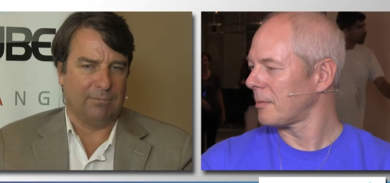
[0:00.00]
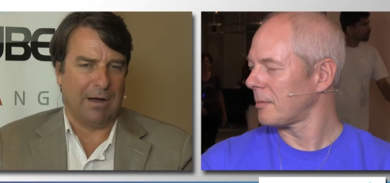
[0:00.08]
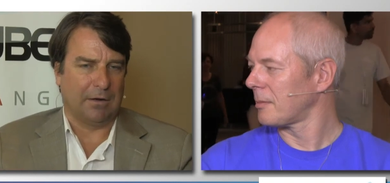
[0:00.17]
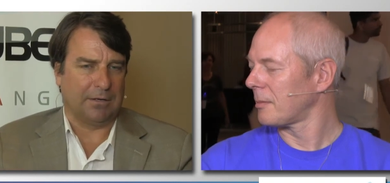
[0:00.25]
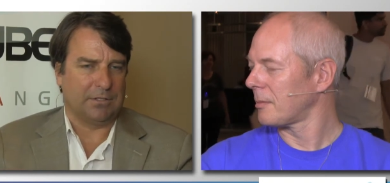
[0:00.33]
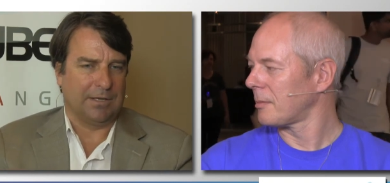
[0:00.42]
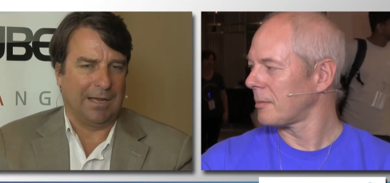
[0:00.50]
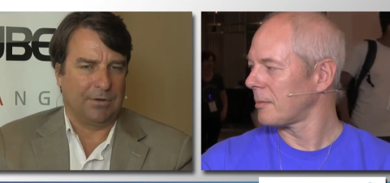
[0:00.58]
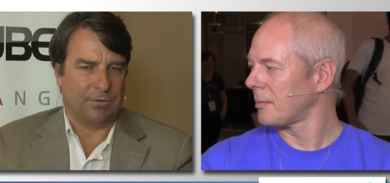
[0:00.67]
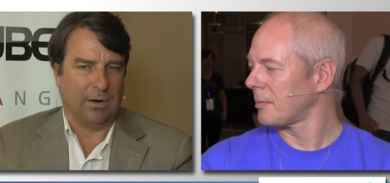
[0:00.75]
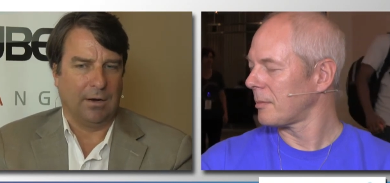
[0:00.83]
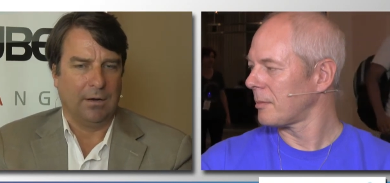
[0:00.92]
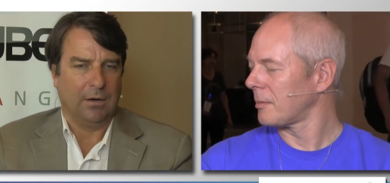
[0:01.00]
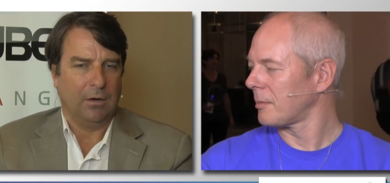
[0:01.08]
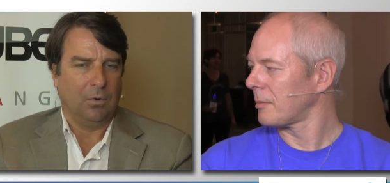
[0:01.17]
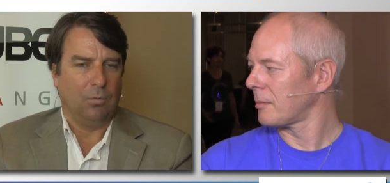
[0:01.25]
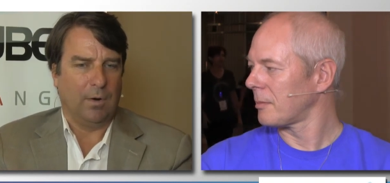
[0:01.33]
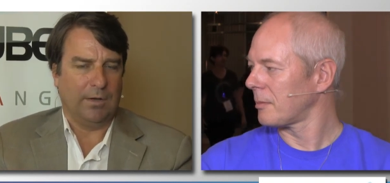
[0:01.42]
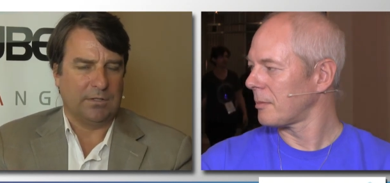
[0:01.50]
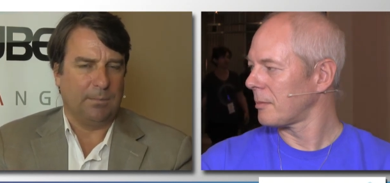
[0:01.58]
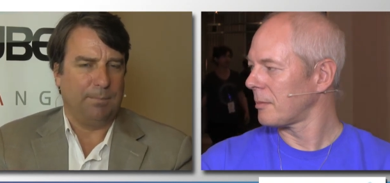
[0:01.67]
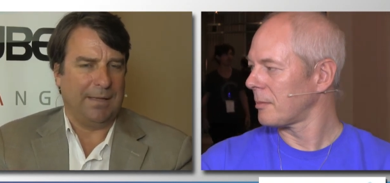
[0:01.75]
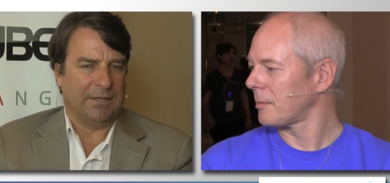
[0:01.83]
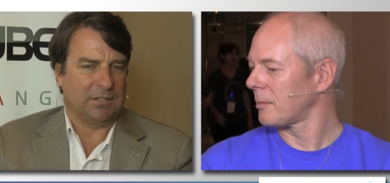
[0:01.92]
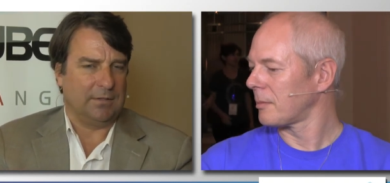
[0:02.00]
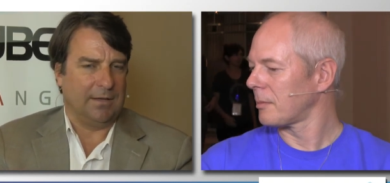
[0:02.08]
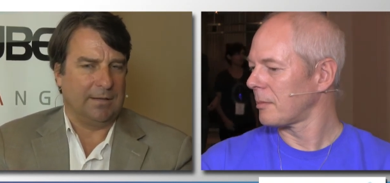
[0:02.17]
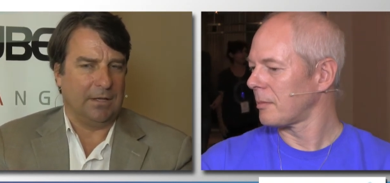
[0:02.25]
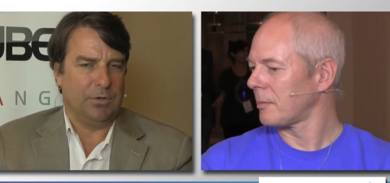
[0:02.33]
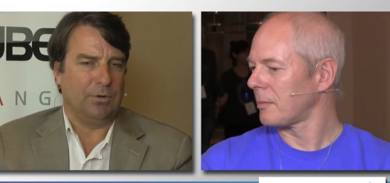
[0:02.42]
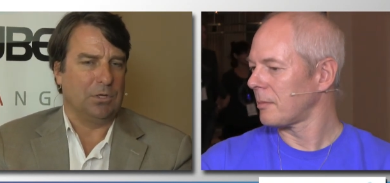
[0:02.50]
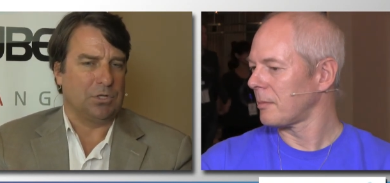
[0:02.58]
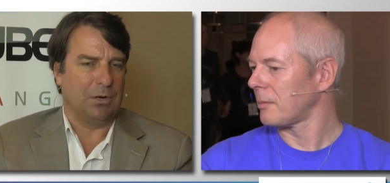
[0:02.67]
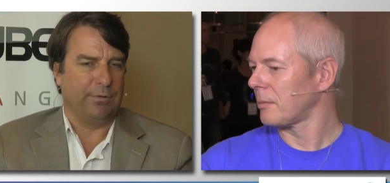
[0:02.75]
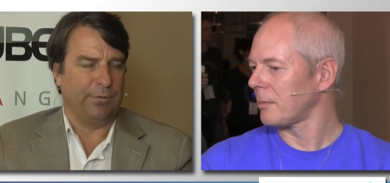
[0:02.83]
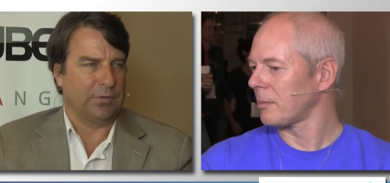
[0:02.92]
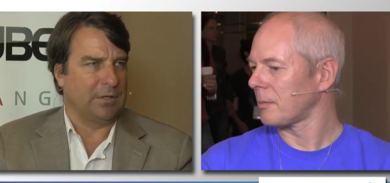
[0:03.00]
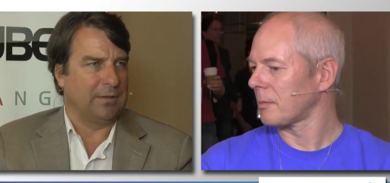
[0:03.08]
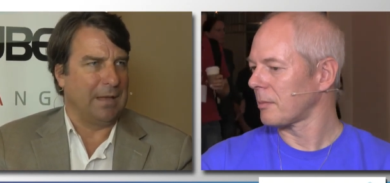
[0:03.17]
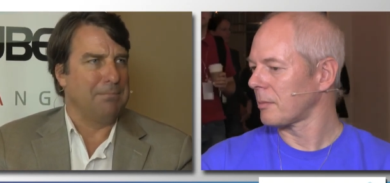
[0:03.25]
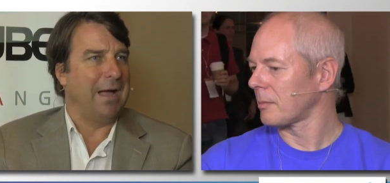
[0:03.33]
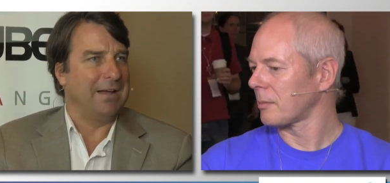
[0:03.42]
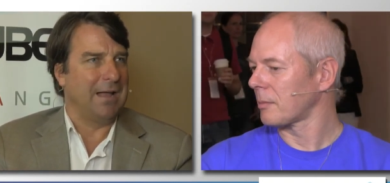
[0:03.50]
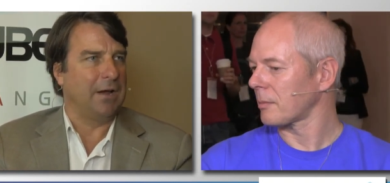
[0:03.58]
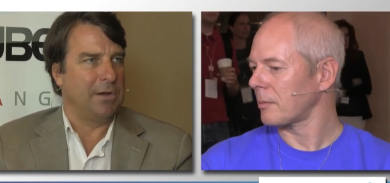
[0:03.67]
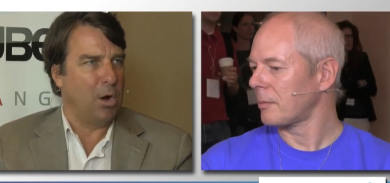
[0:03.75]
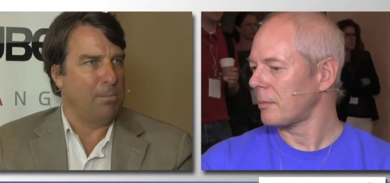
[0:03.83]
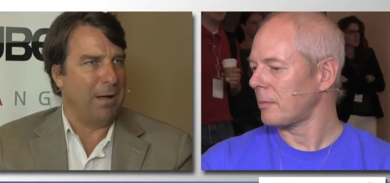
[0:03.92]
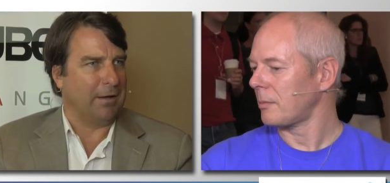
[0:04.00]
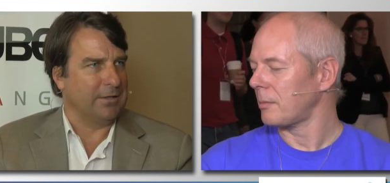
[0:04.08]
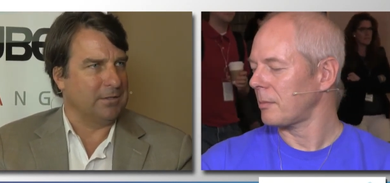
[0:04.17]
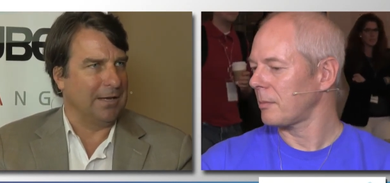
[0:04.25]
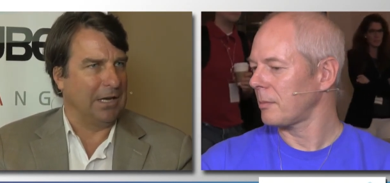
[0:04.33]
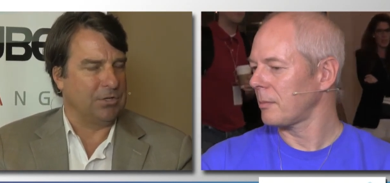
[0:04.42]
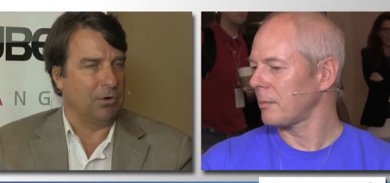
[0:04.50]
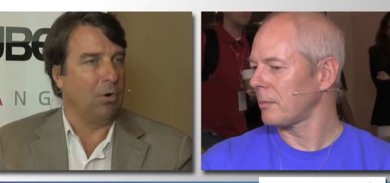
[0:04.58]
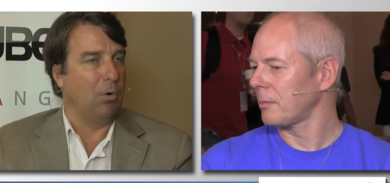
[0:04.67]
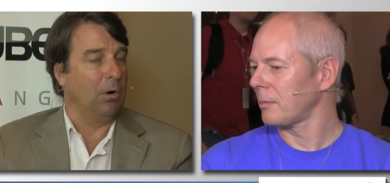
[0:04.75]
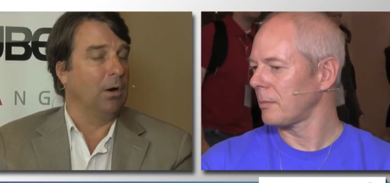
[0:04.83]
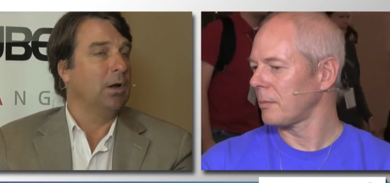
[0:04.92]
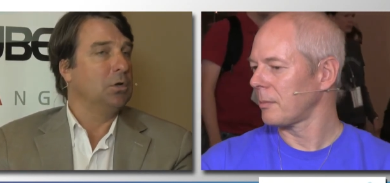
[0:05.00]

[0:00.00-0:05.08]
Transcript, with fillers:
Speaker 1: around Cassandra, what is the biggest thing that you can share with folks that they might not know about Cassandra or